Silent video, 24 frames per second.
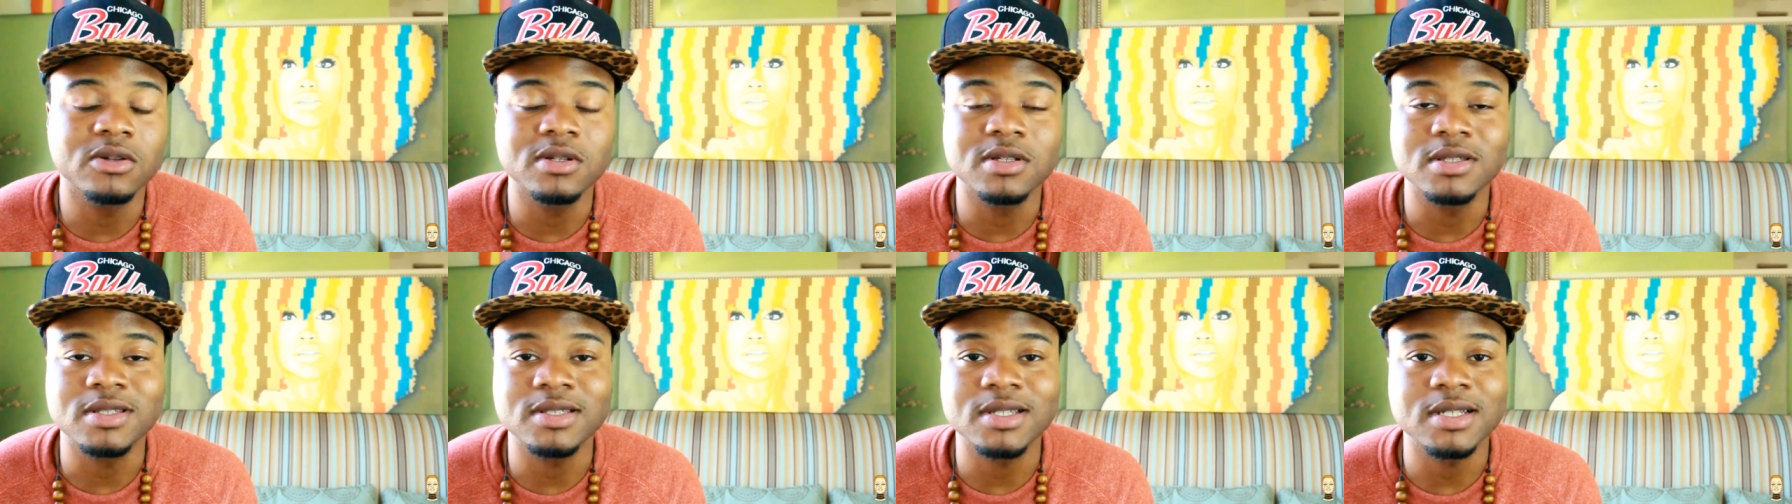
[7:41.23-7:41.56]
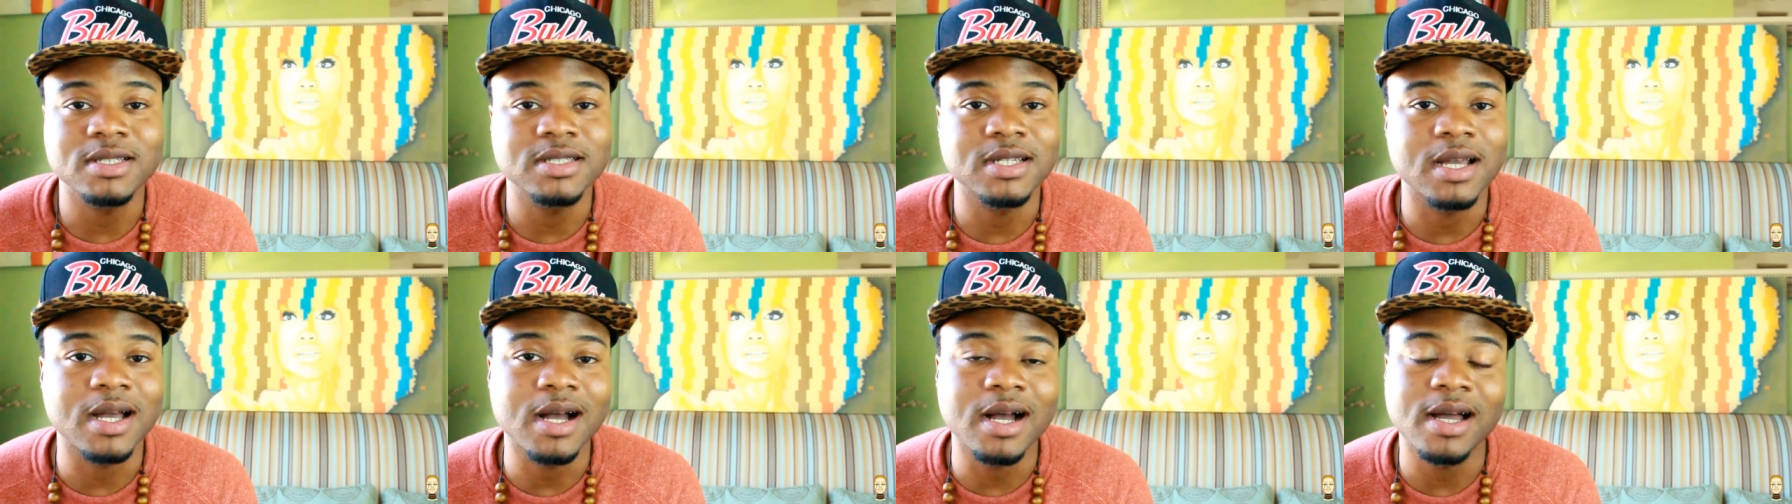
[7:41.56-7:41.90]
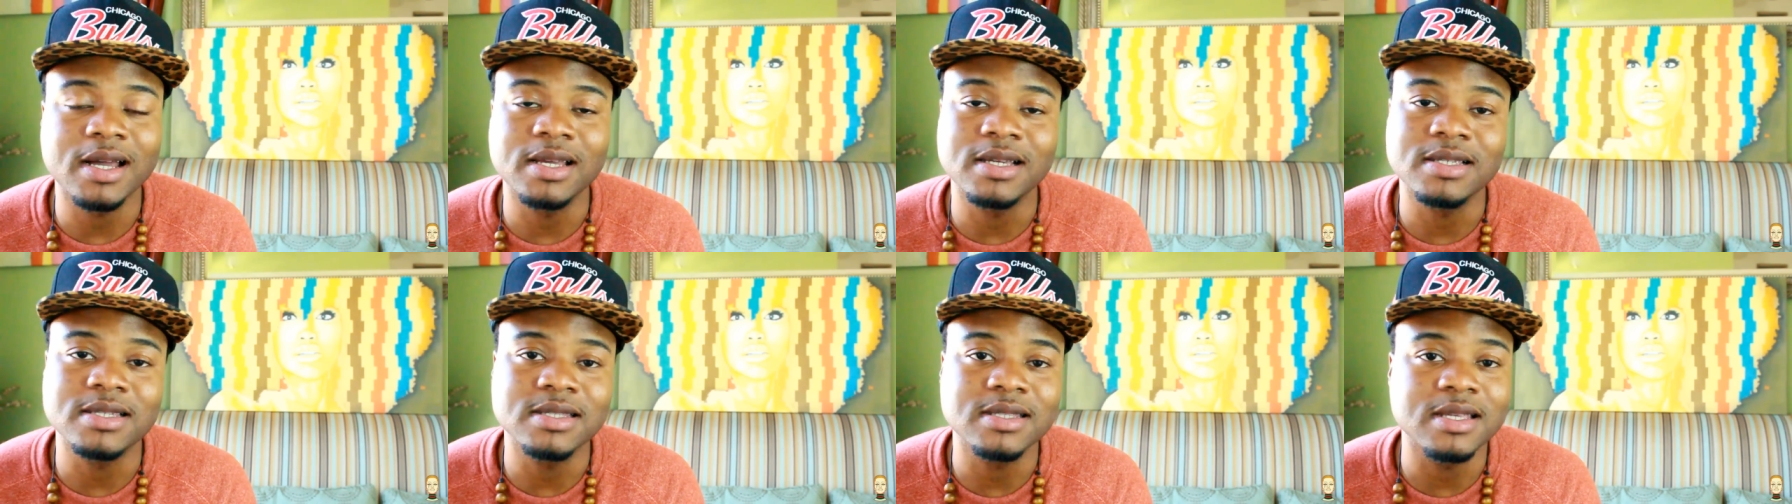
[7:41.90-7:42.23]
in such a
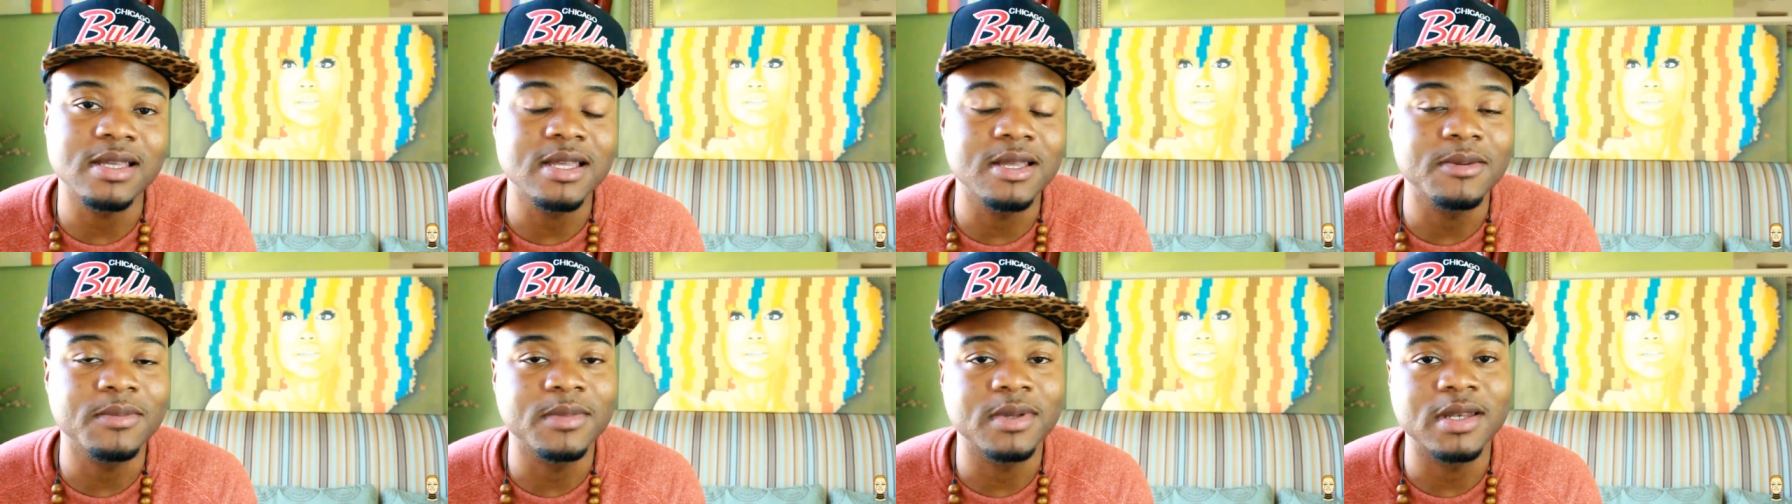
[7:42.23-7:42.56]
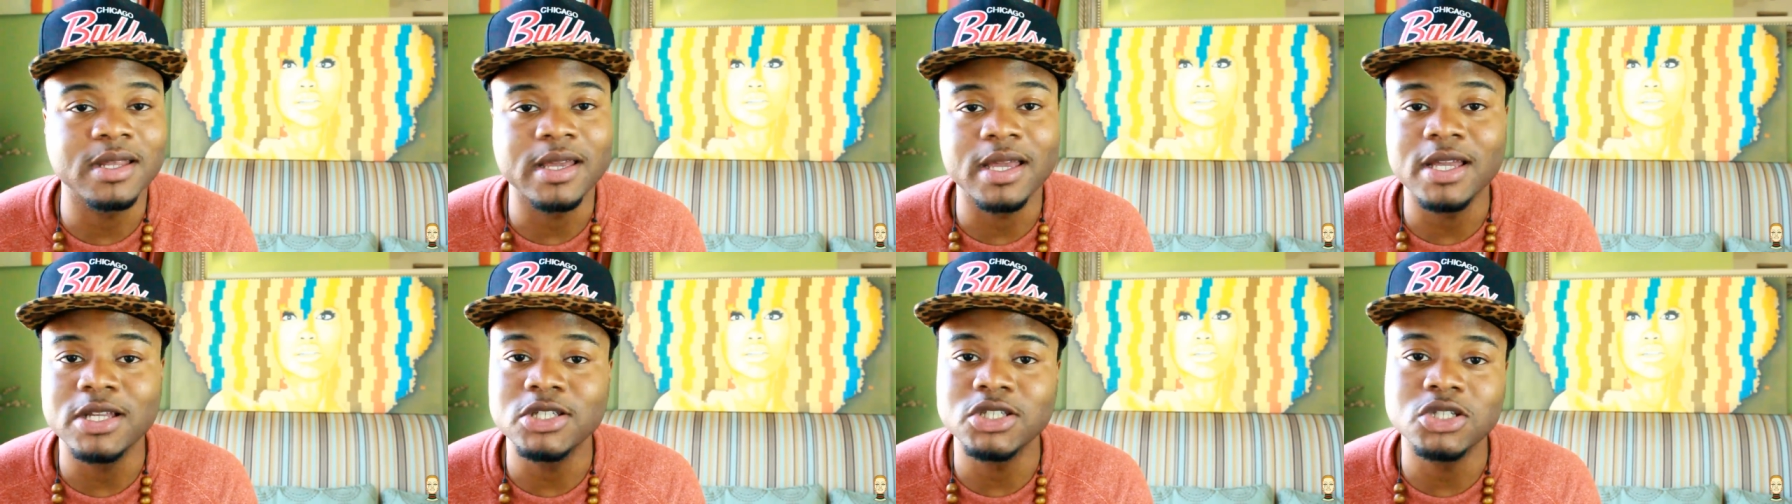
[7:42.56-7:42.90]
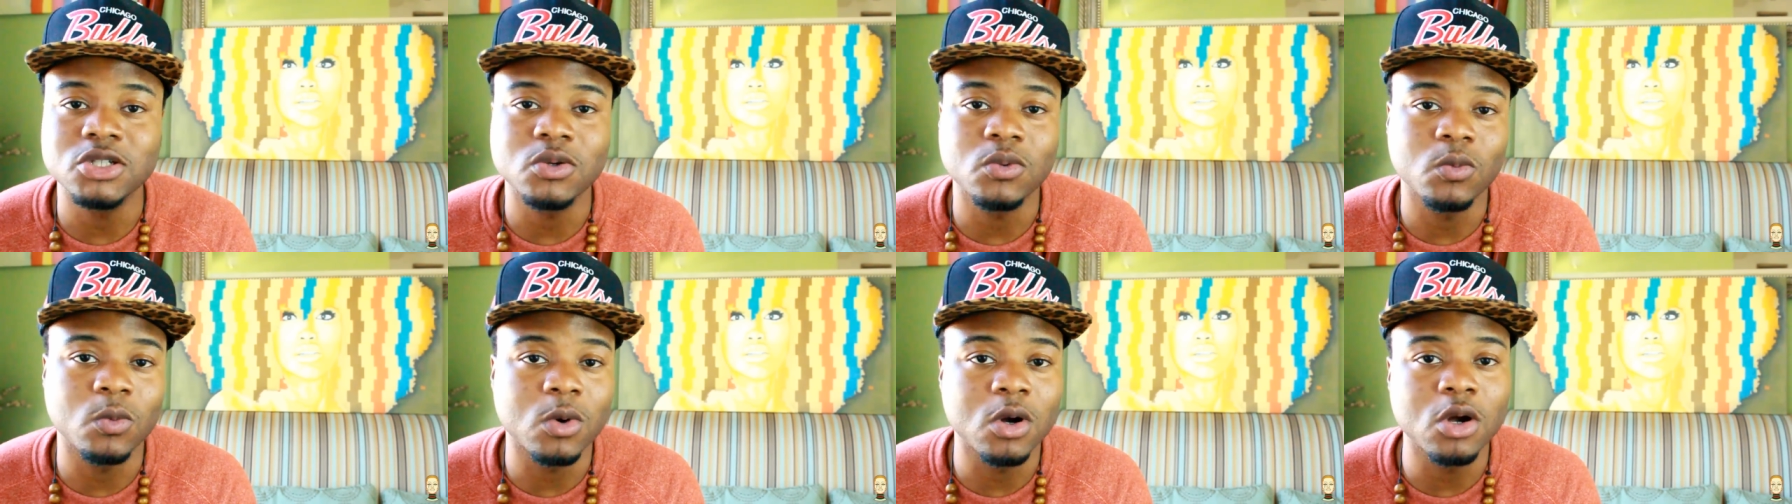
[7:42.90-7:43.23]
high esteem in the
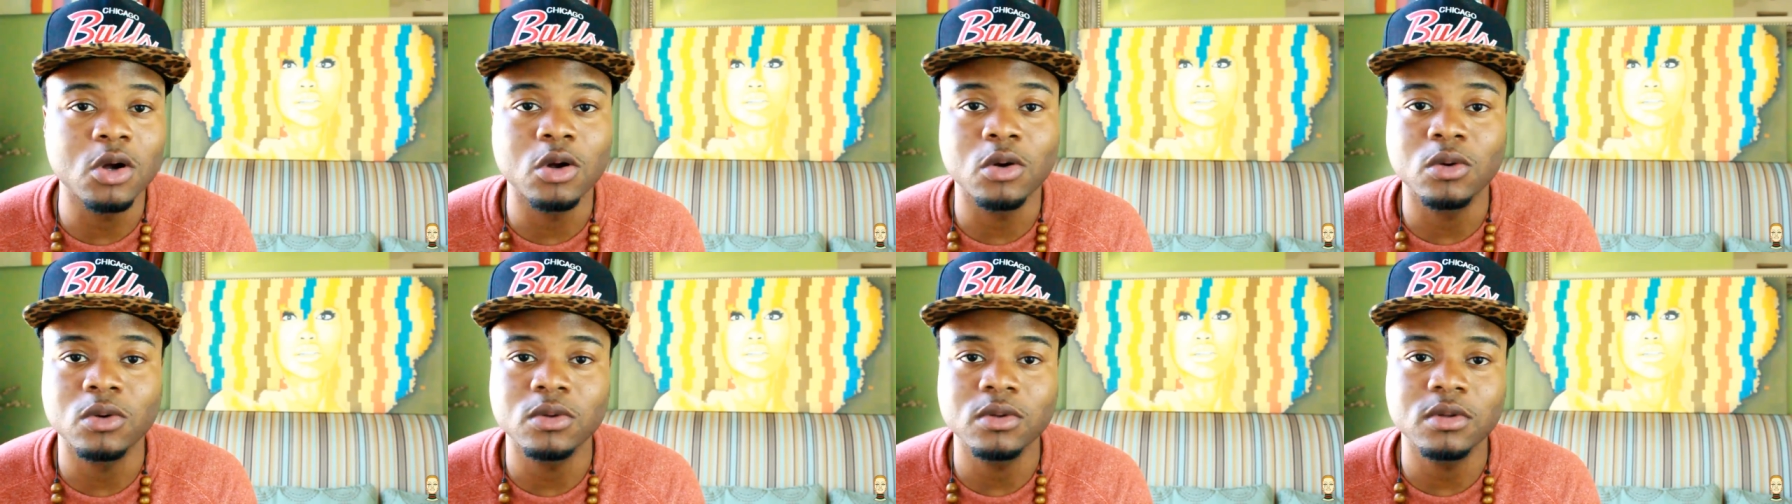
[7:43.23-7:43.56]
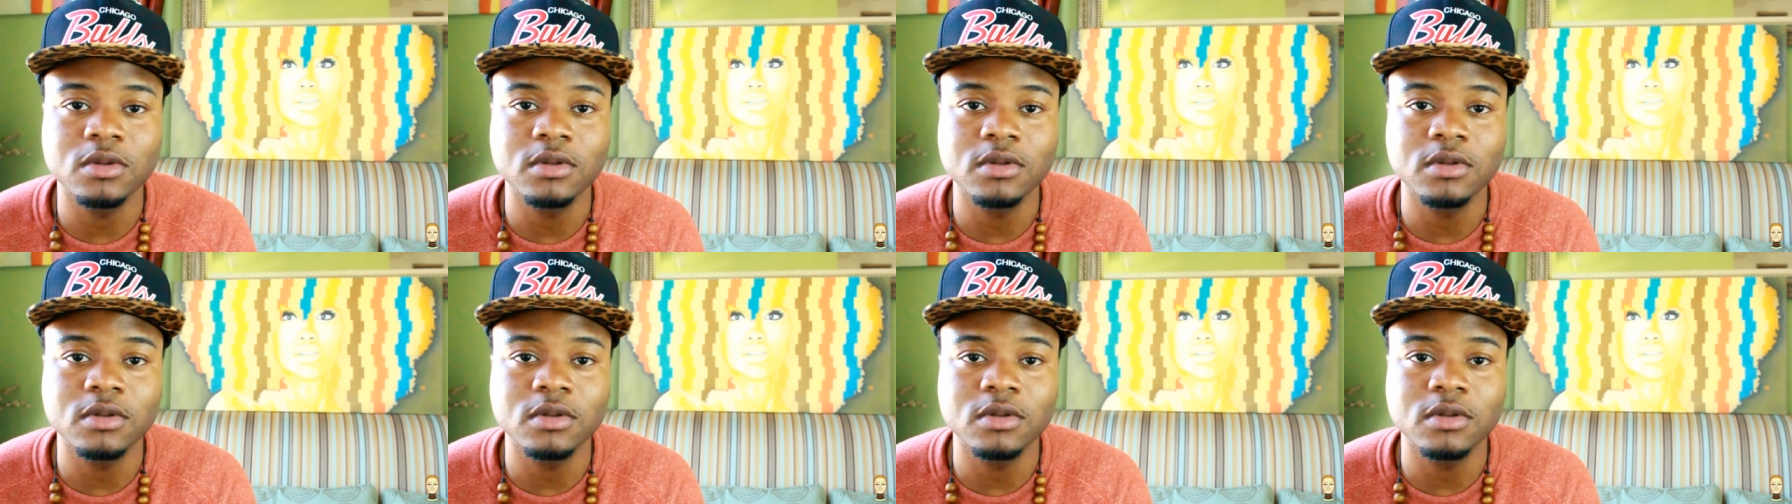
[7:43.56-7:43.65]
ancient world?